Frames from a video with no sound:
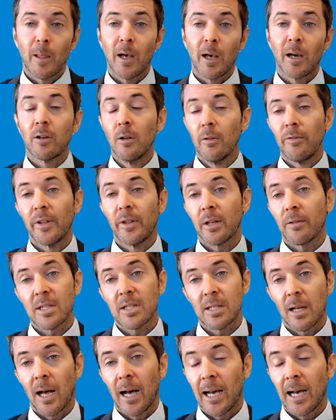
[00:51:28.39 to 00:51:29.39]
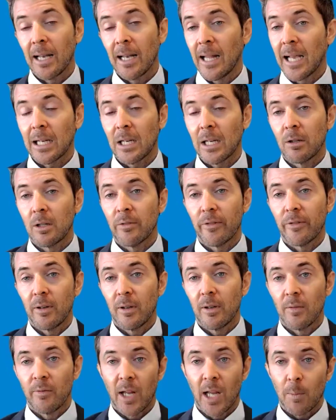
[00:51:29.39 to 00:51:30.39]
I don't think there's a high likelihood of it
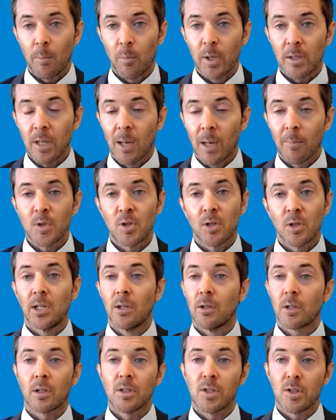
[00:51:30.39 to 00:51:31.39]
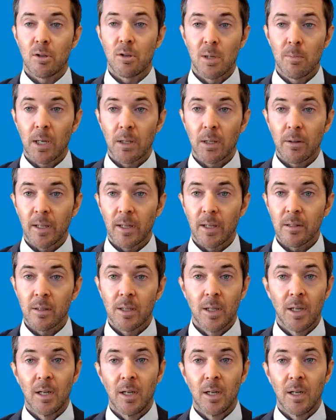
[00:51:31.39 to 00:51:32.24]
happening. I'm certainly not concerned about that.